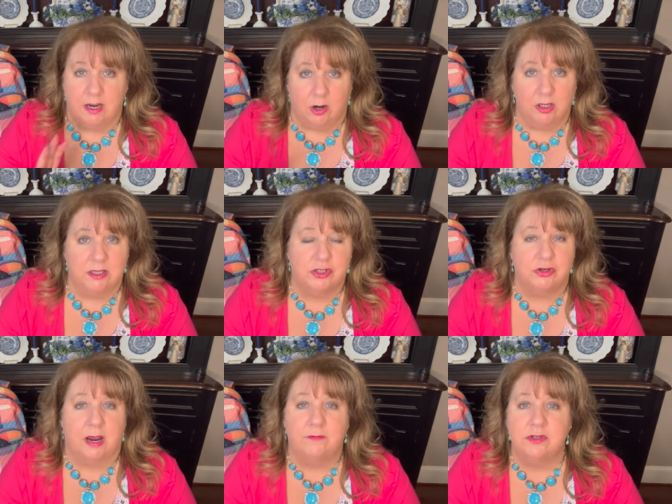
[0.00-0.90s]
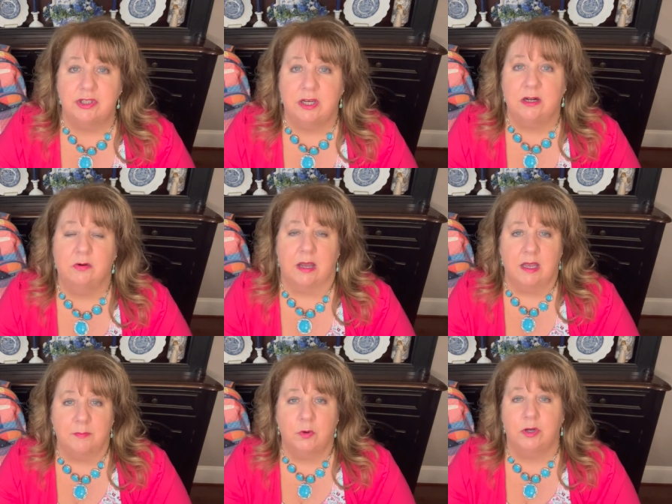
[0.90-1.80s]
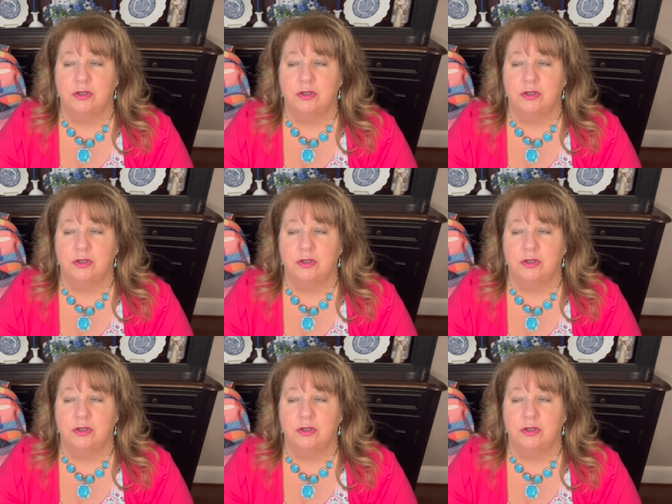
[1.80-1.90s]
Arlynn's Travels channel. I am going to